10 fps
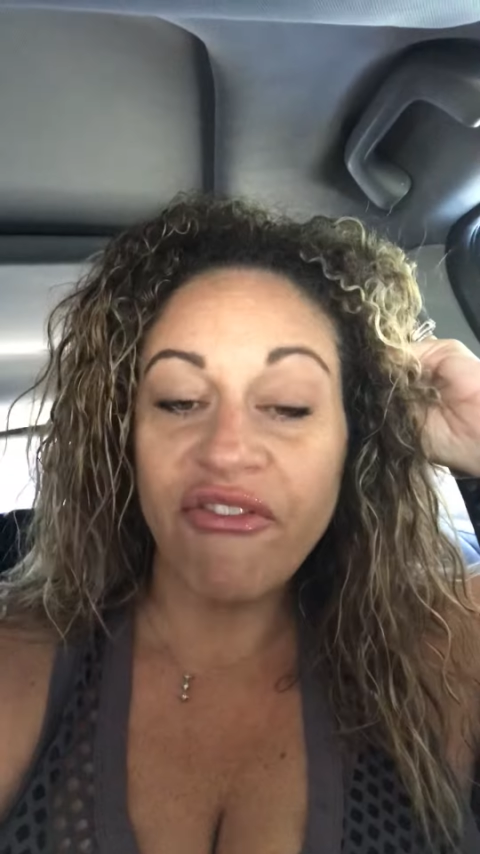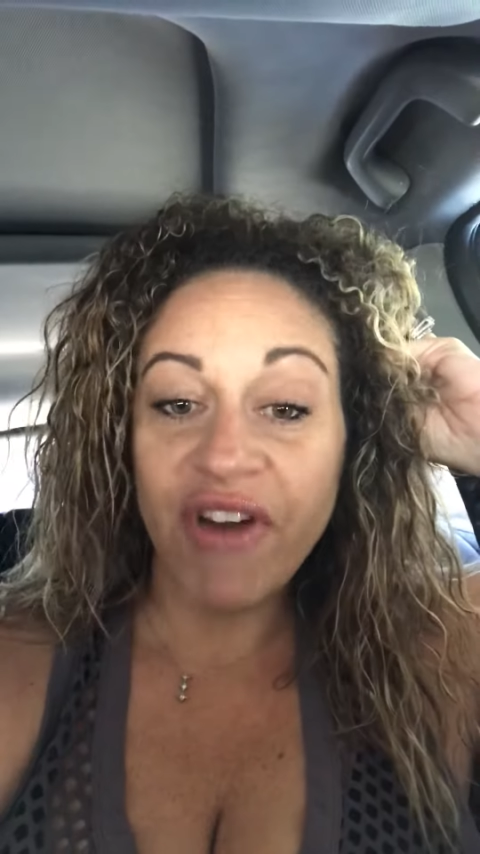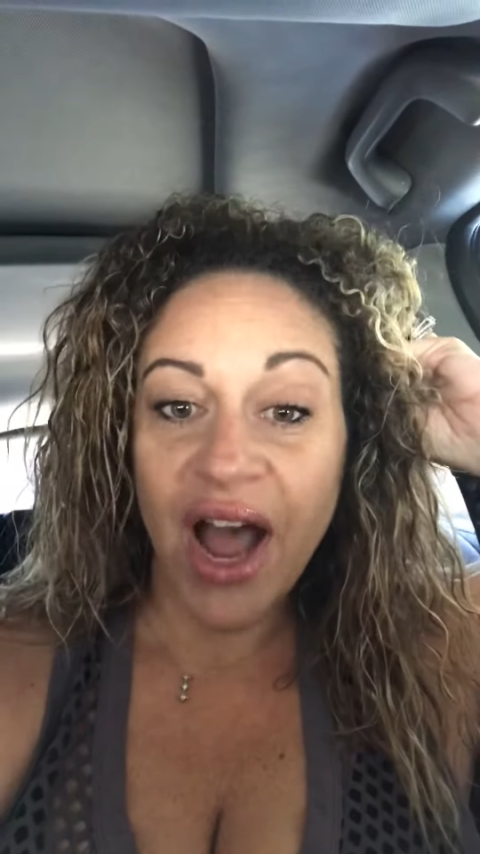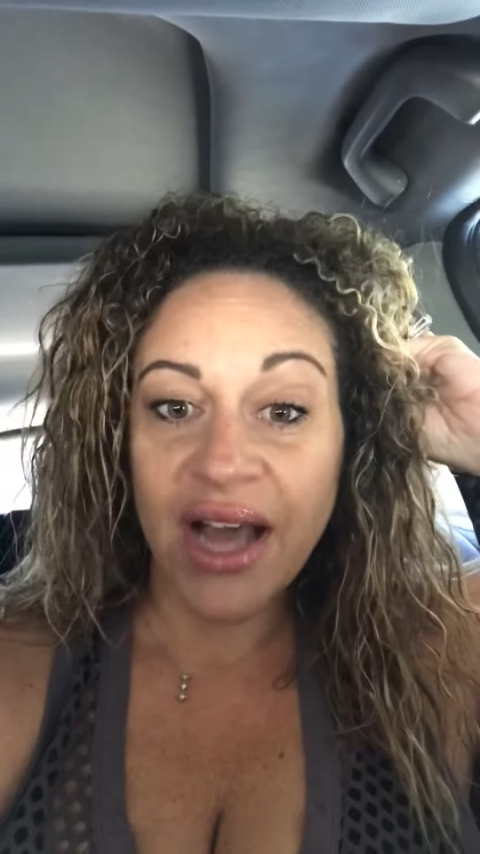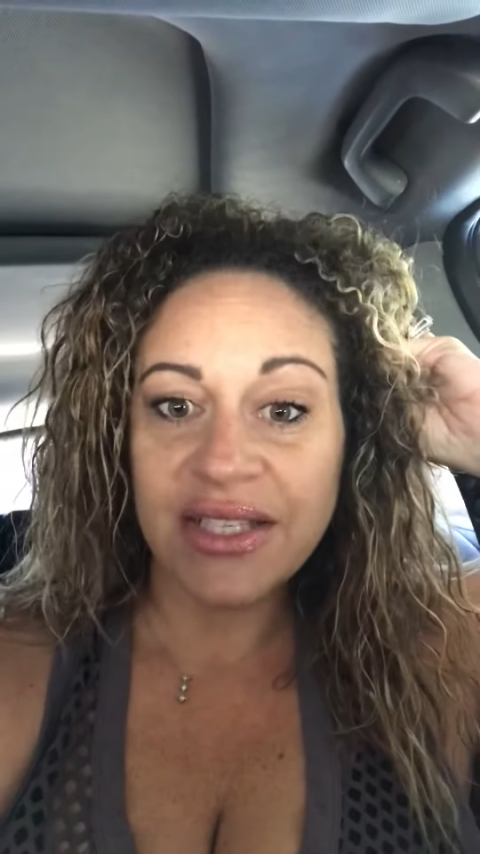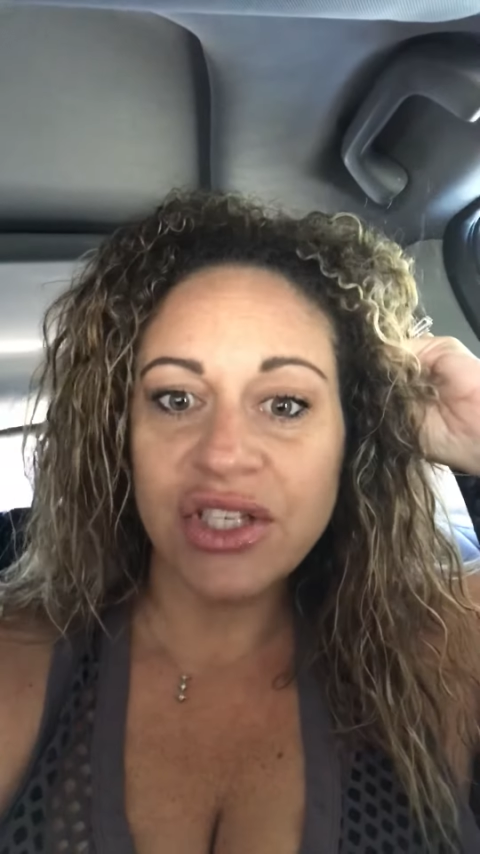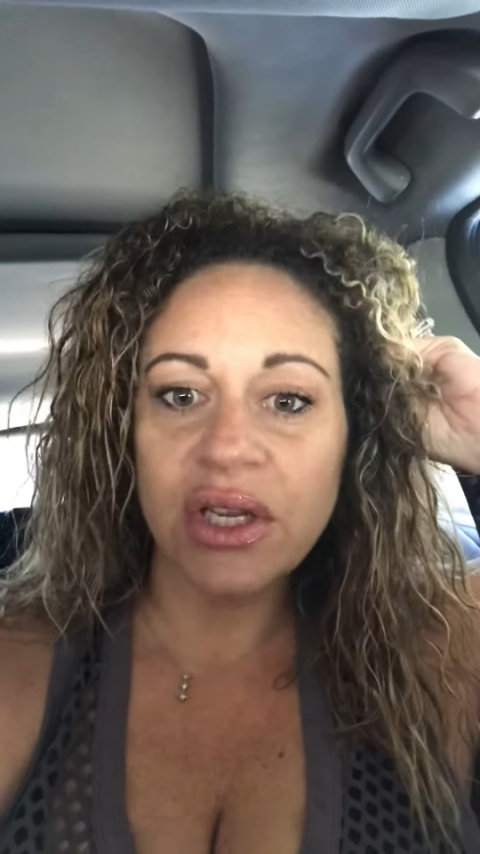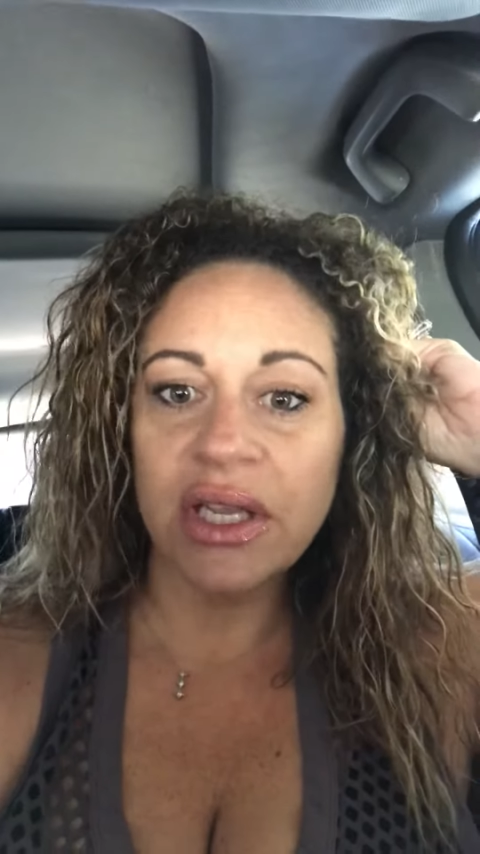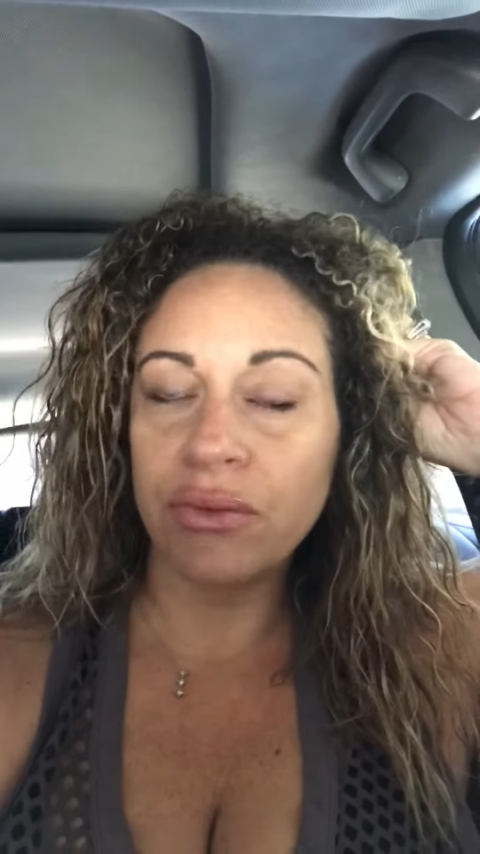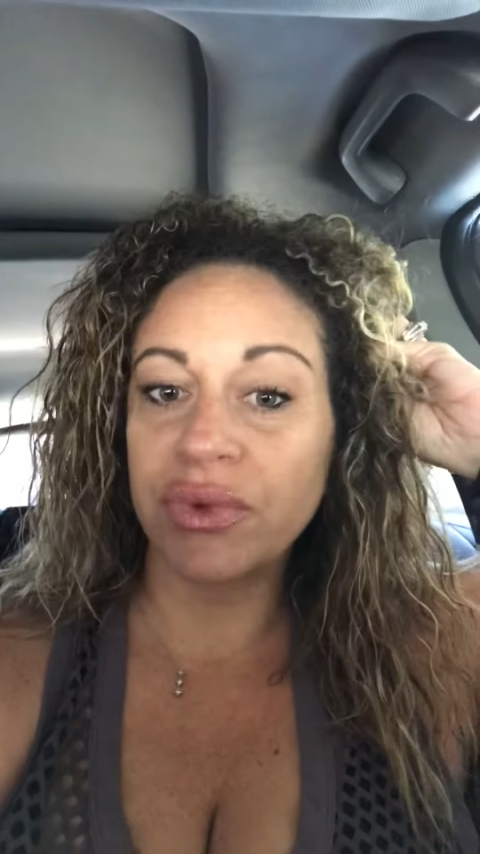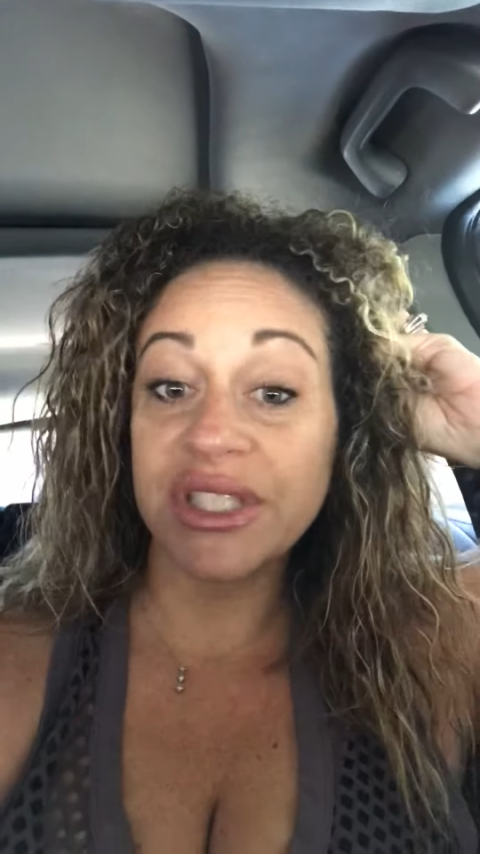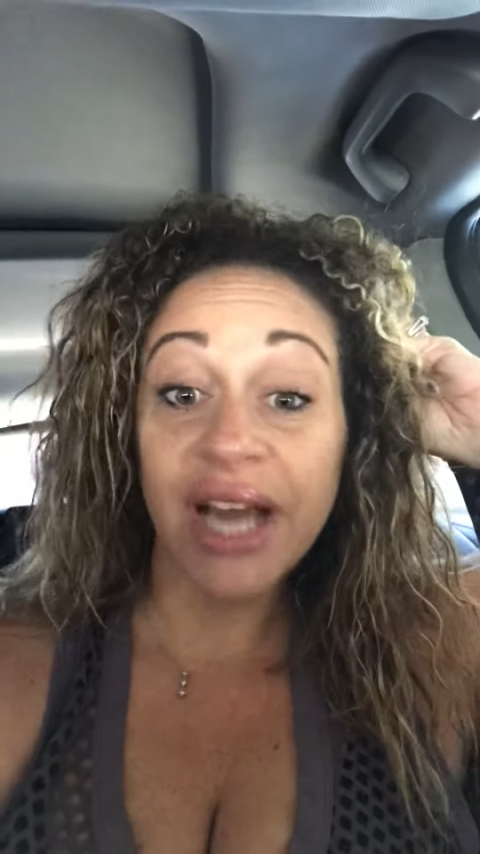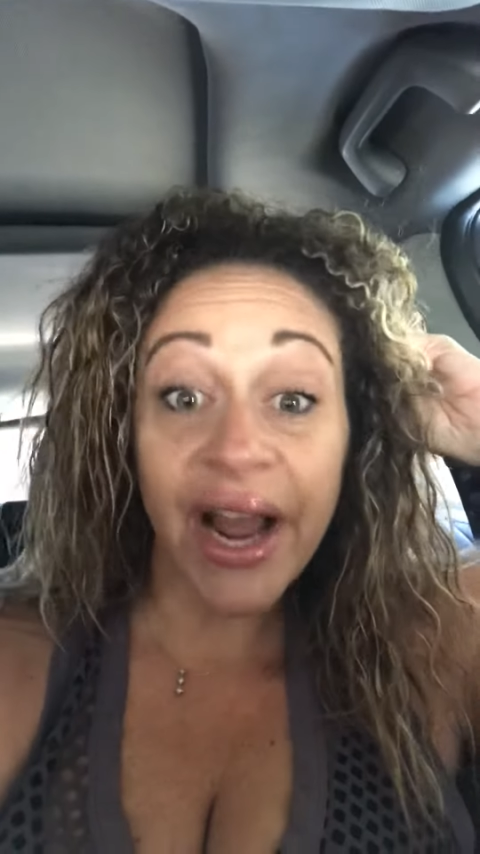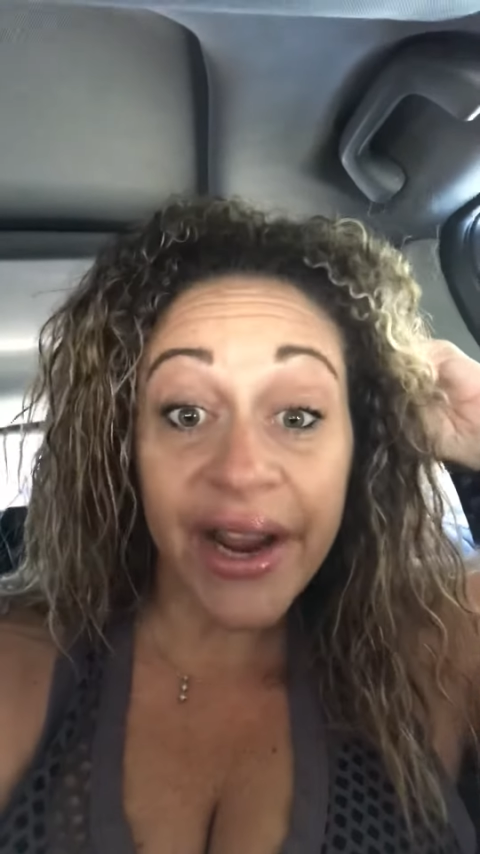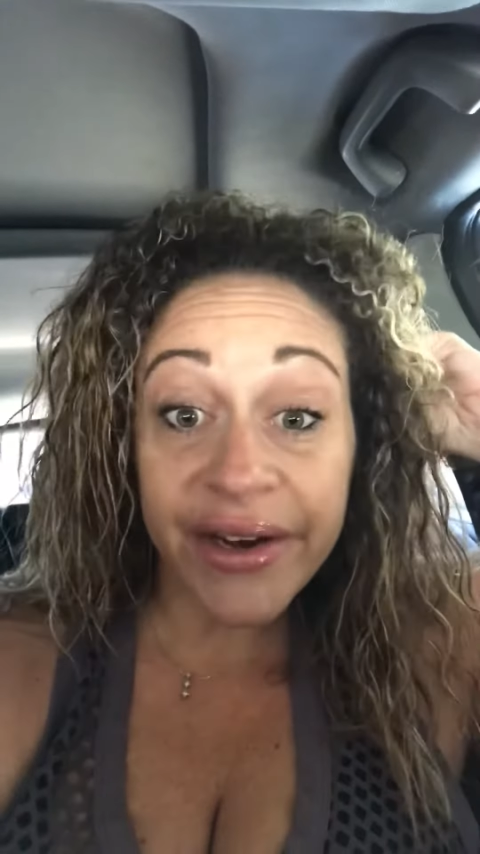fast
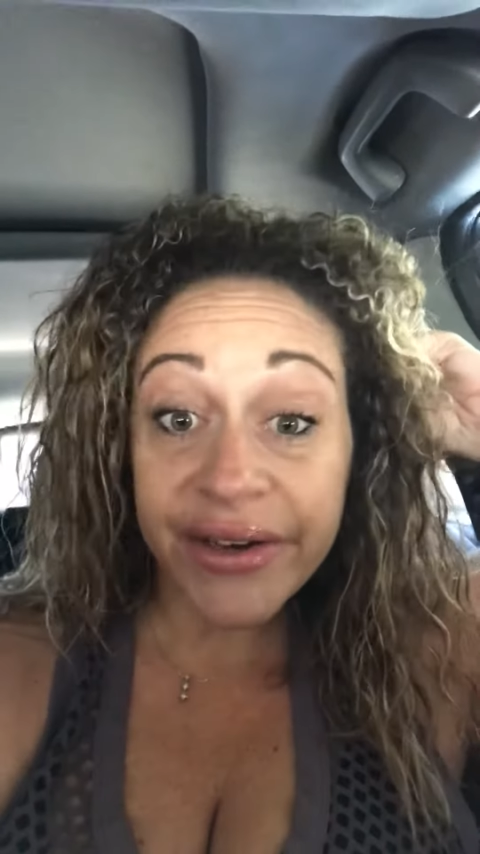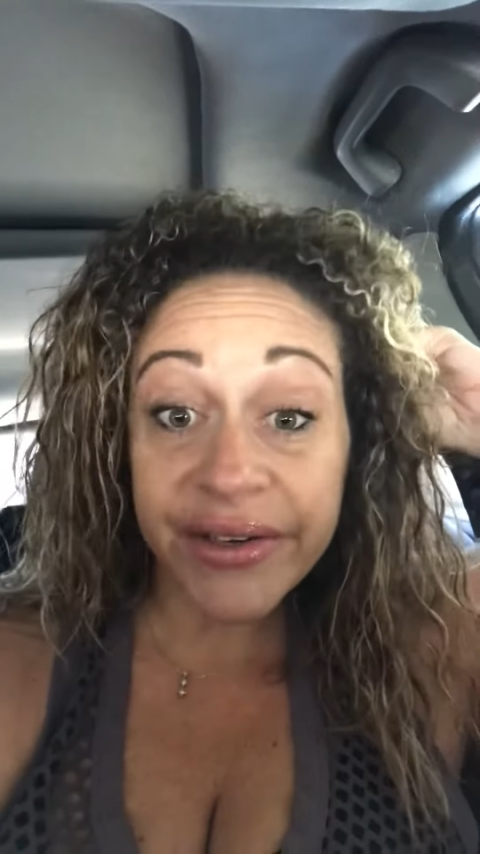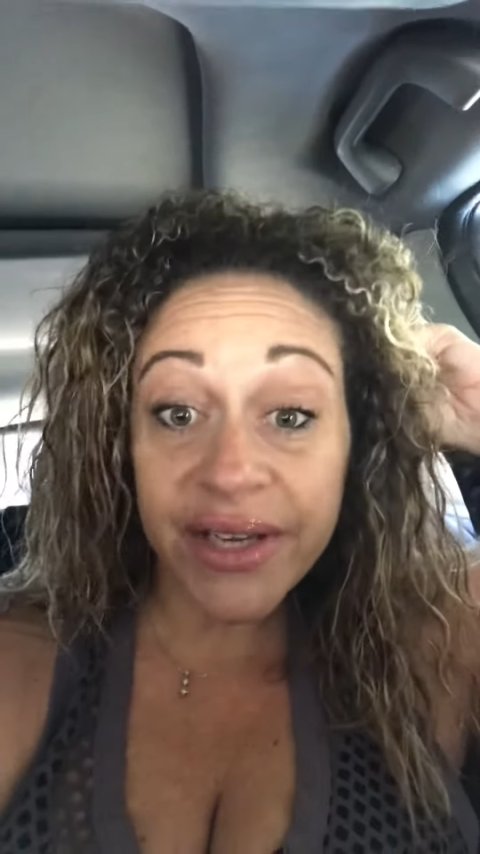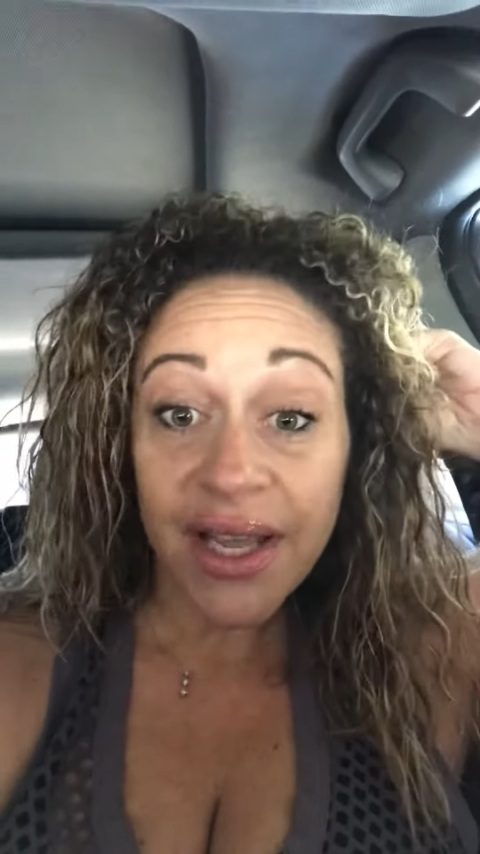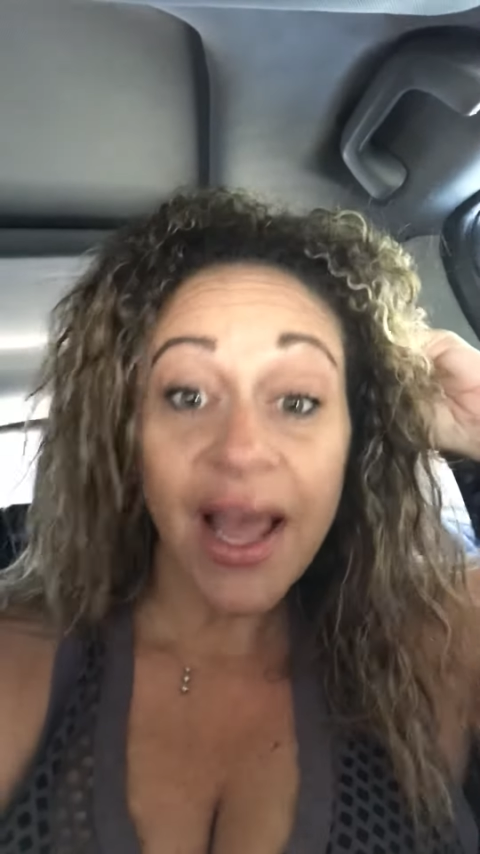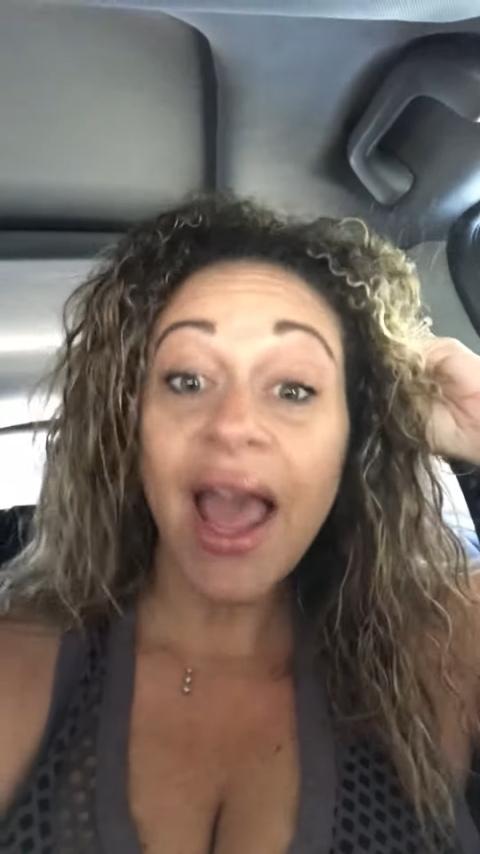retired